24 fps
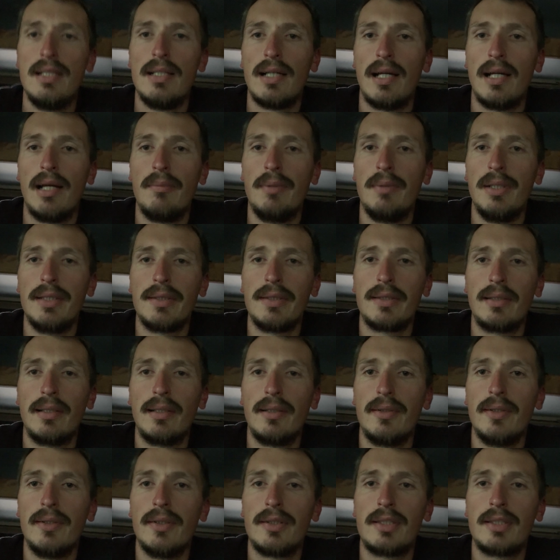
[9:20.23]
I
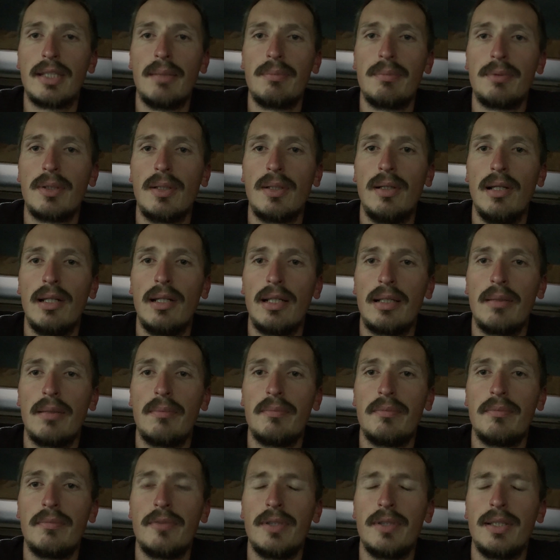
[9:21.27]
basically just kept calling
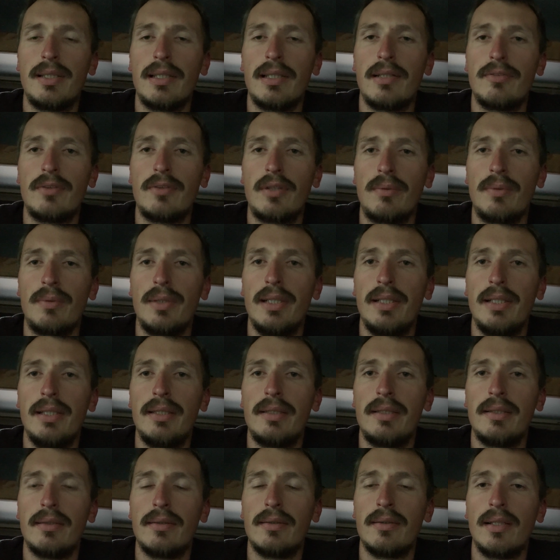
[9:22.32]
them week after
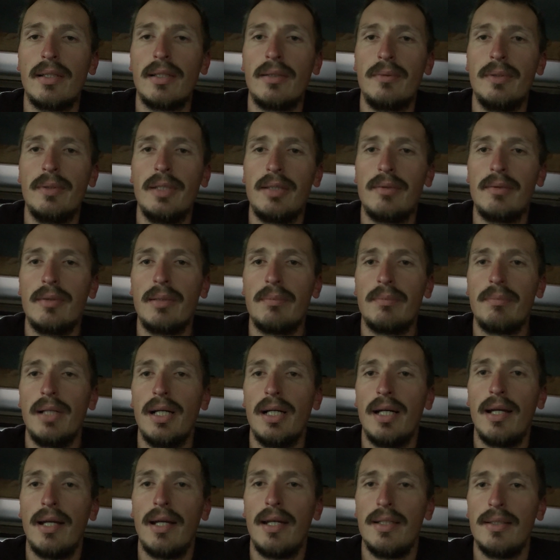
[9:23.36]
week. Another week went
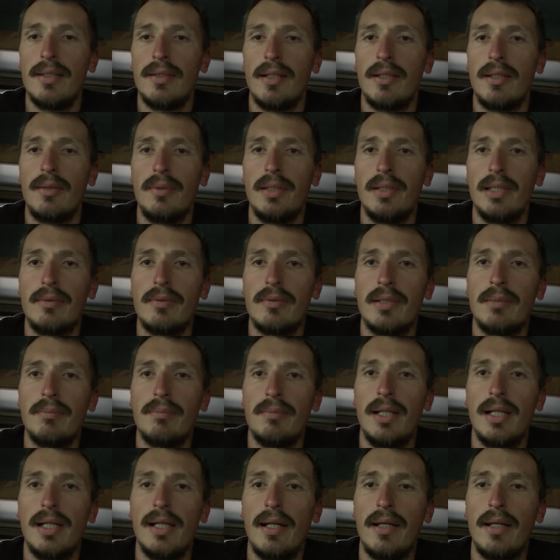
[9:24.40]
by, another week went
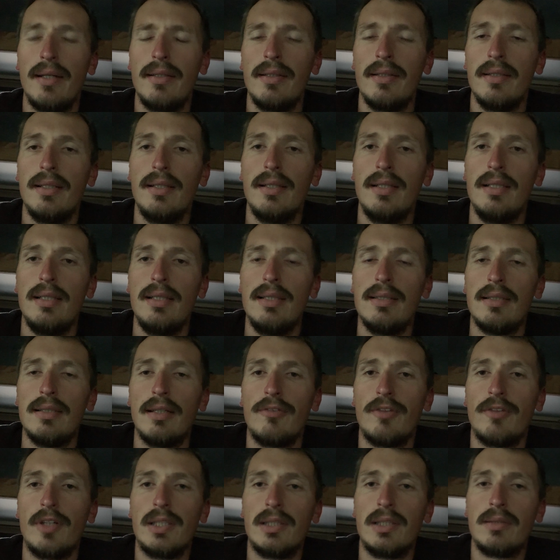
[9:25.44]
by.
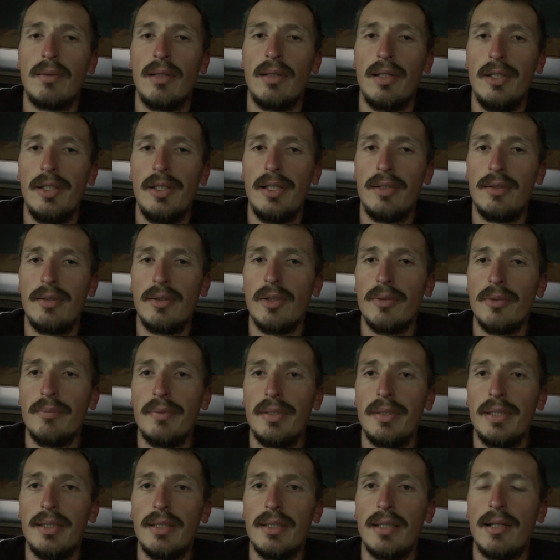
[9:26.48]
Eventually they told
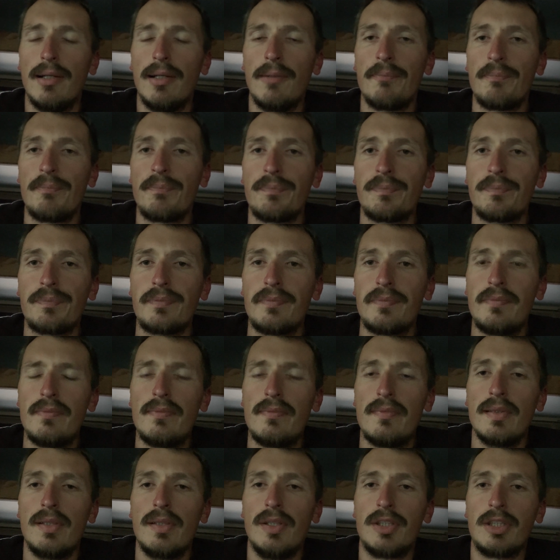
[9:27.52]
me
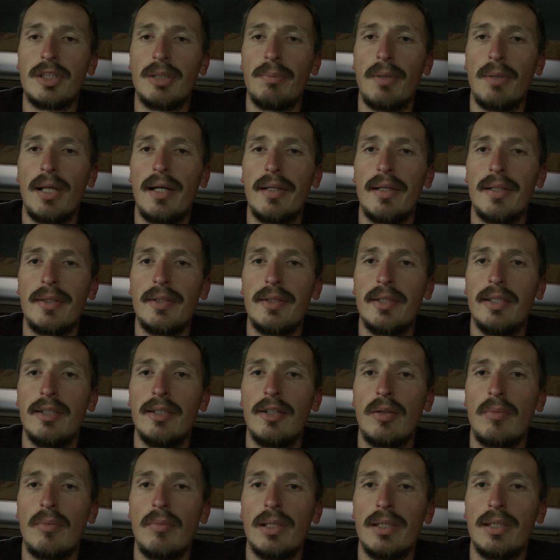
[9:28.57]
the supplier they
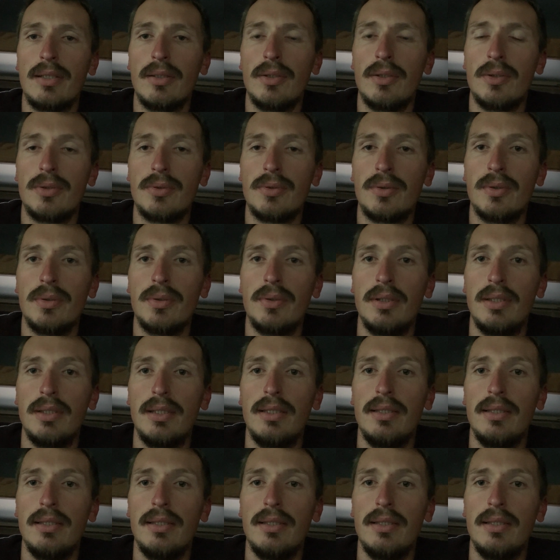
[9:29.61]
normally go through